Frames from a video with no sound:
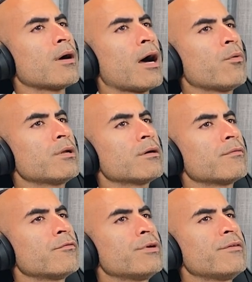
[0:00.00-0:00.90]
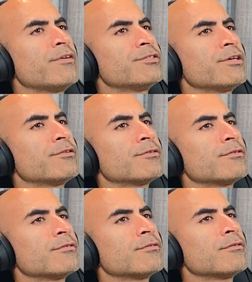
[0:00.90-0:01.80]
I want to revisit
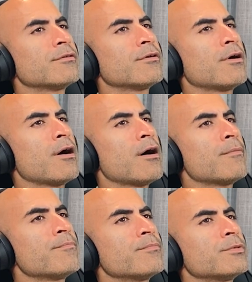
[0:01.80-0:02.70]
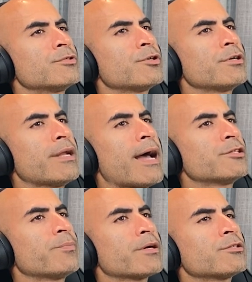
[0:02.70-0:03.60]
um, certain
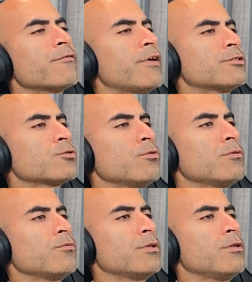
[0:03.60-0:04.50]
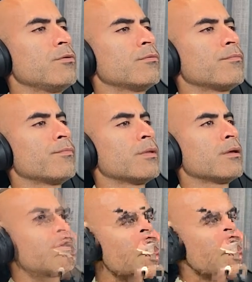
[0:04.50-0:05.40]
aspects of vet school with you.
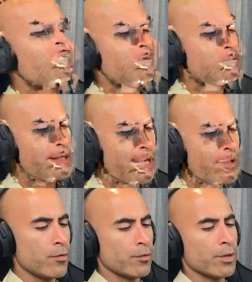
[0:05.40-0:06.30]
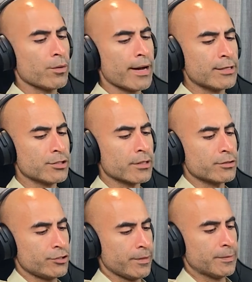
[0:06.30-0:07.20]
Today, when we were at Jungle
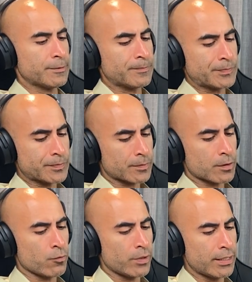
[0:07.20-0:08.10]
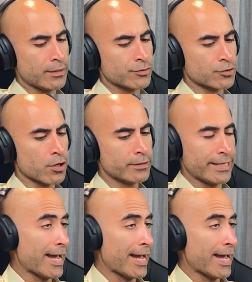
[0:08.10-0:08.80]
Gym, we saw the